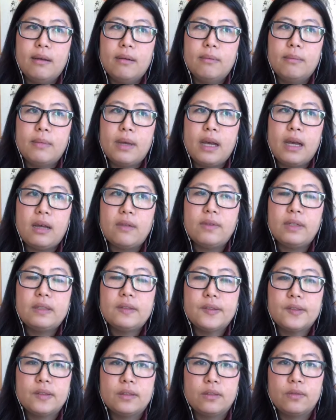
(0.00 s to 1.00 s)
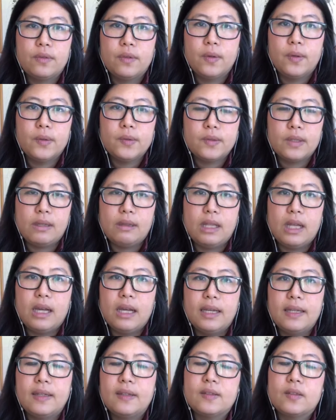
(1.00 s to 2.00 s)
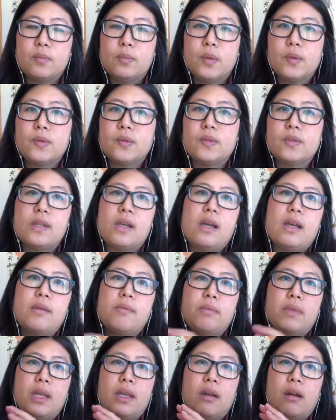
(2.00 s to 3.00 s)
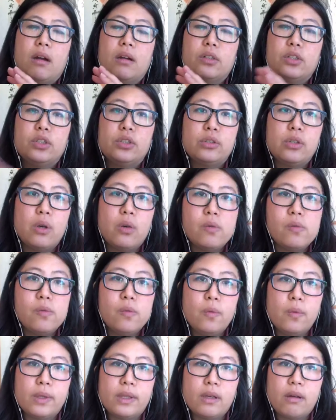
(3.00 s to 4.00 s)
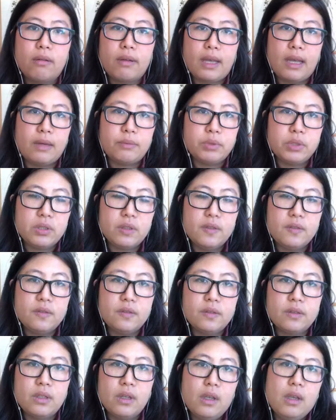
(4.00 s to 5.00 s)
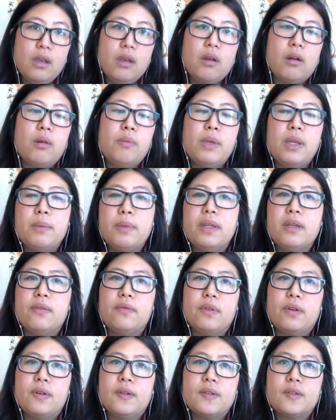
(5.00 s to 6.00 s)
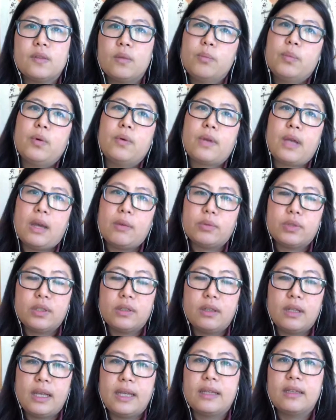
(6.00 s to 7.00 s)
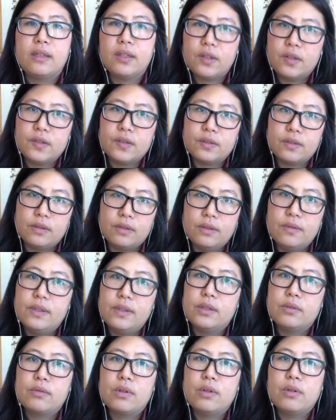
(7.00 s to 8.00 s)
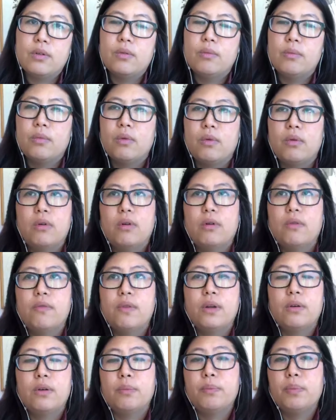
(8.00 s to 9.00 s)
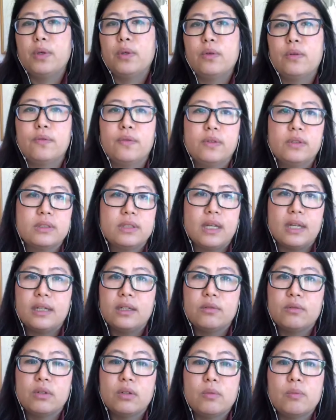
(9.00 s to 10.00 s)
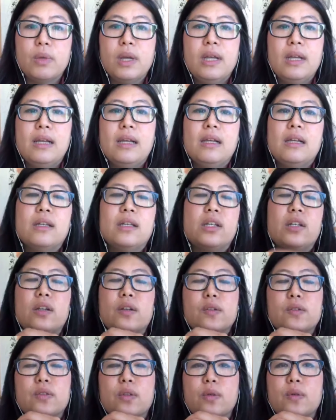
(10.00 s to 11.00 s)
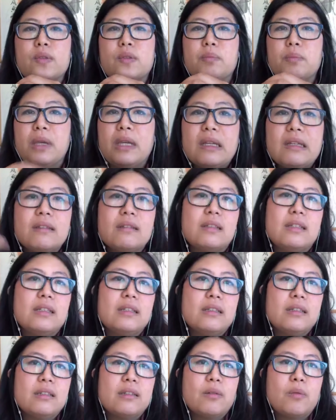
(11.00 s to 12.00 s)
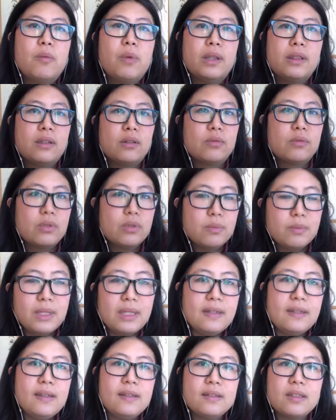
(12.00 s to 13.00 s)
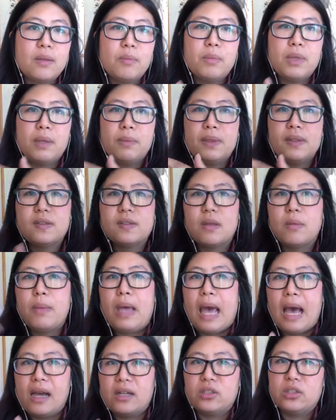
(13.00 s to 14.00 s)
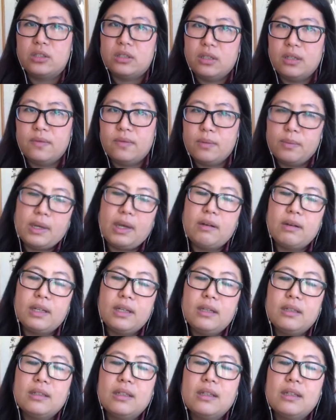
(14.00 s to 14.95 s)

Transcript: having listing photos online is most of the time they are shown without captions. Or maybe a very simple caption like, here's the living room, or a very beautiful dining room. You know, so it's mainly what the room is and maybe some adjective about it.